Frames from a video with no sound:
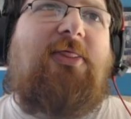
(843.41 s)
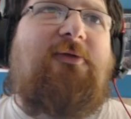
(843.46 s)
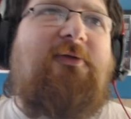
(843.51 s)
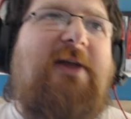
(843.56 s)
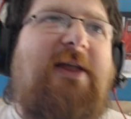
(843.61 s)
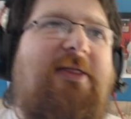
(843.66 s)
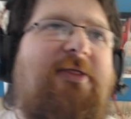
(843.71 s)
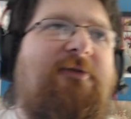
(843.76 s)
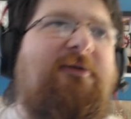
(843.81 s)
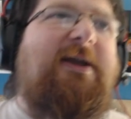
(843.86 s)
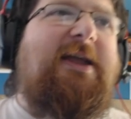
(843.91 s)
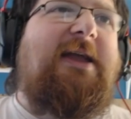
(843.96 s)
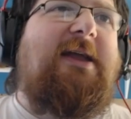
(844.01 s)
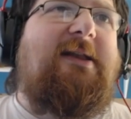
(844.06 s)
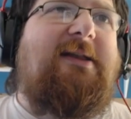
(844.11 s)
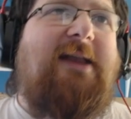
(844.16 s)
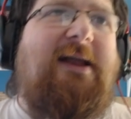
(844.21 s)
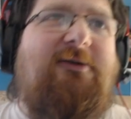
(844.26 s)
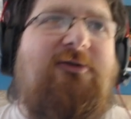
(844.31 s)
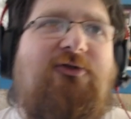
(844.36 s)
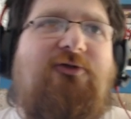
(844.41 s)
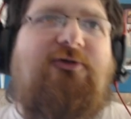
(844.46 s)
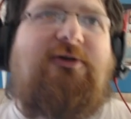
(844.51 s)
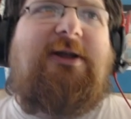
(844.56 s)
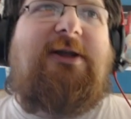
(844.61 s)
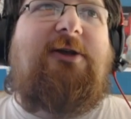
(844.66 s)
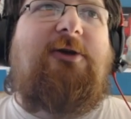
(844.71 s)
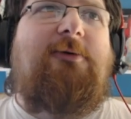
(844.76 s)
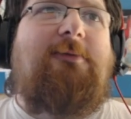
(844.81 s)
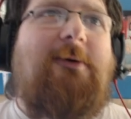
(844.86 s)
3/3 legendary
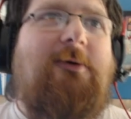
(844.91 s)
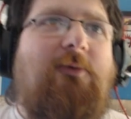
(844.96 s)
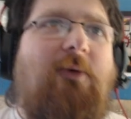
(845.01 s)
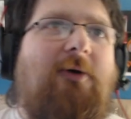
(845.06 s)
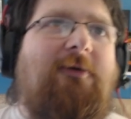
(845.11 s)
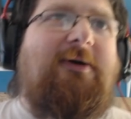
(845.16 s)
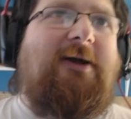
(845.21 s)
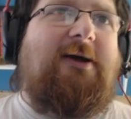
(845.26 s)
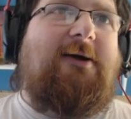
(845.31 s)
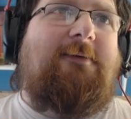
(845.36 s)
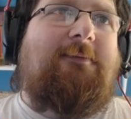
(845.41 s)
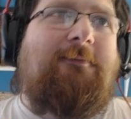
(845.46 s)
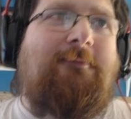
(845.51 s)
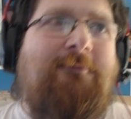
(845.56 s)
human warrior.